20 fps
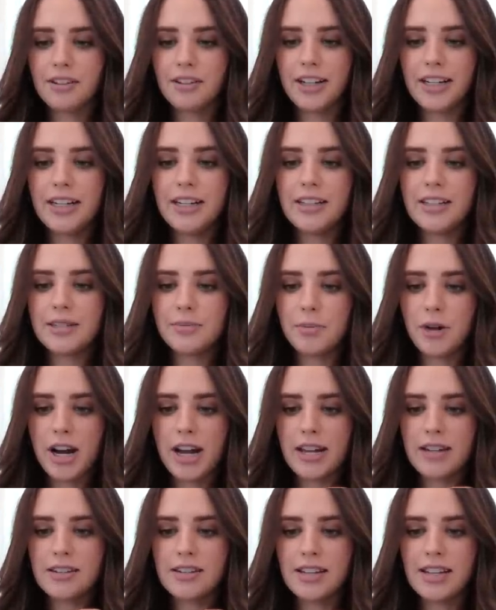created this
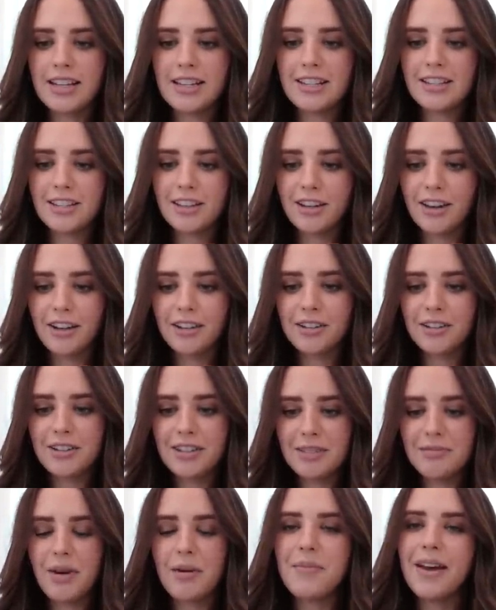brand, is the girl who
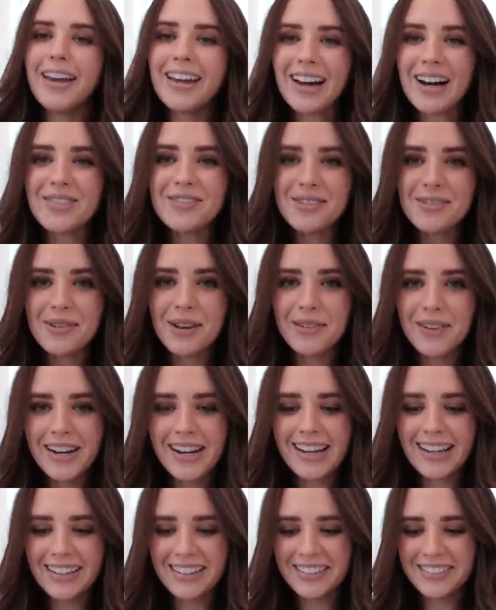did my makeup for my
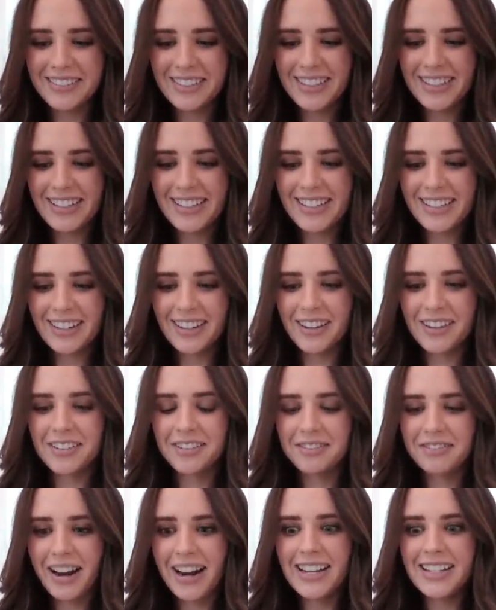wedding, which is
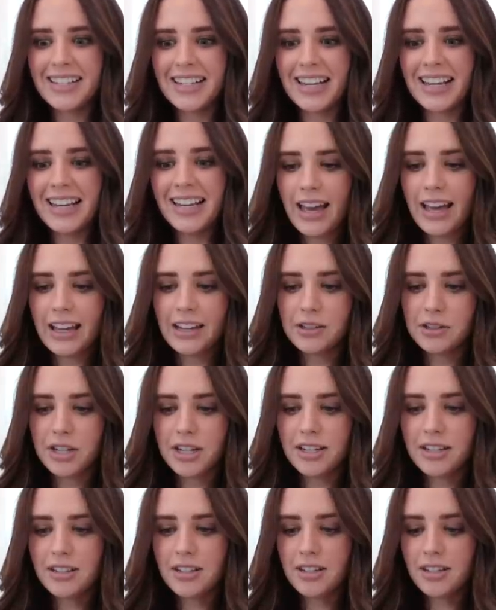crazy. And she
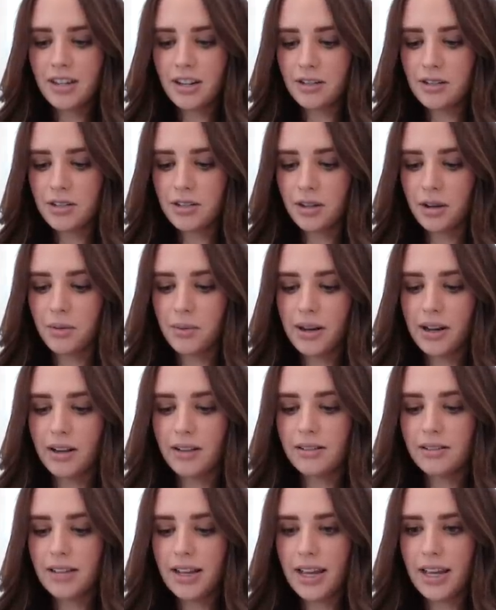has just done so
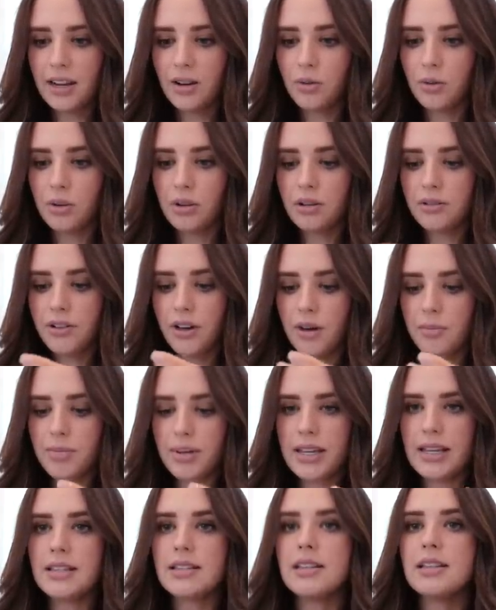well and all of her
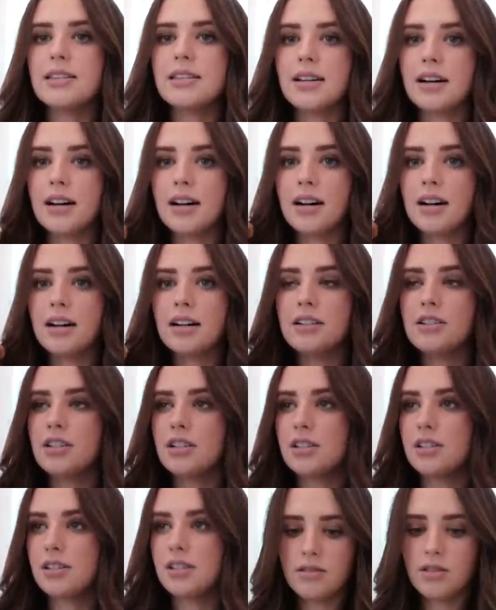pieces are
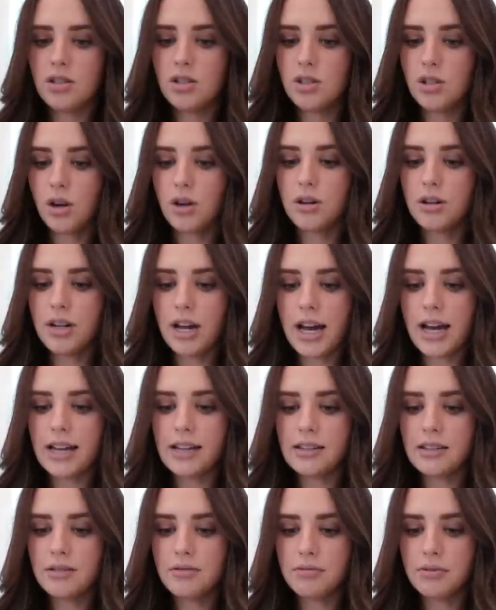just so
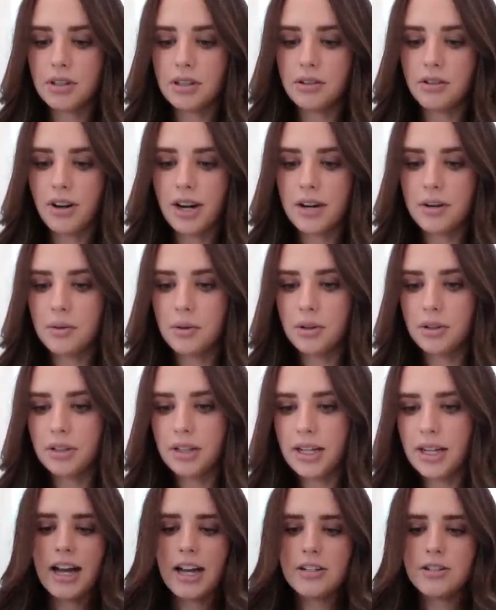nice, really great
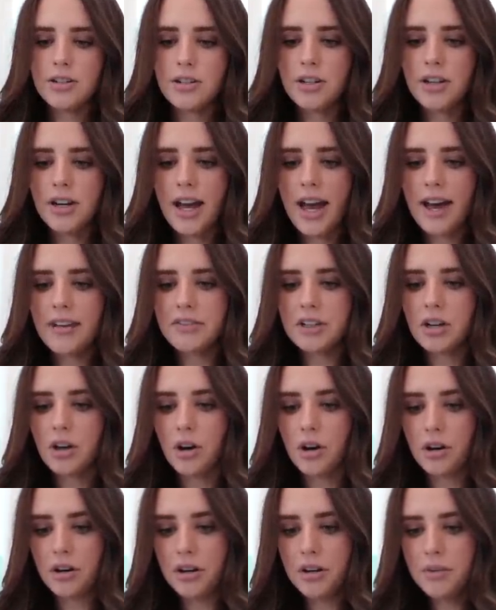quality. I do have a
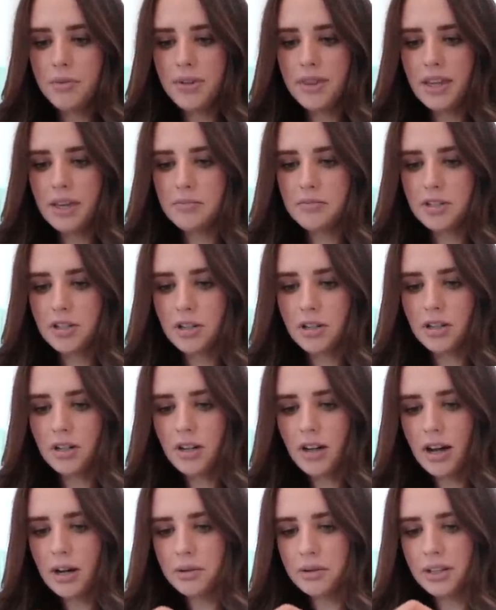code with them too.
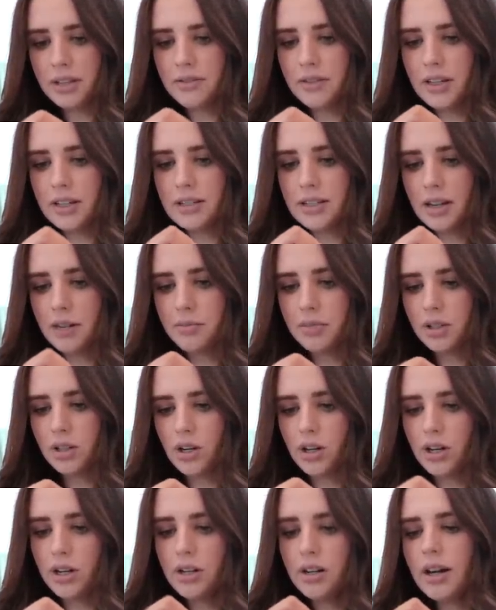I'll leave it down
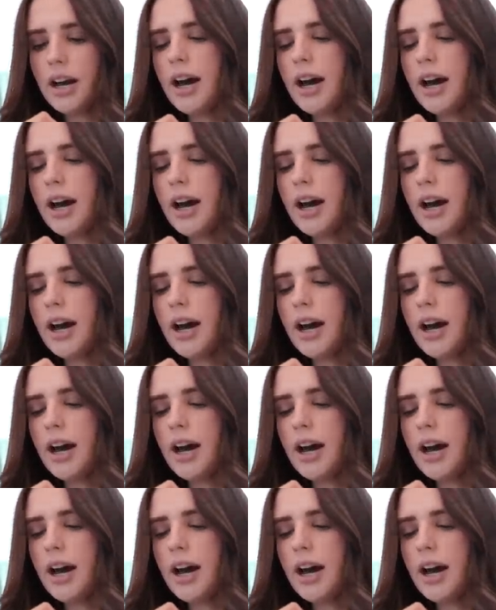below.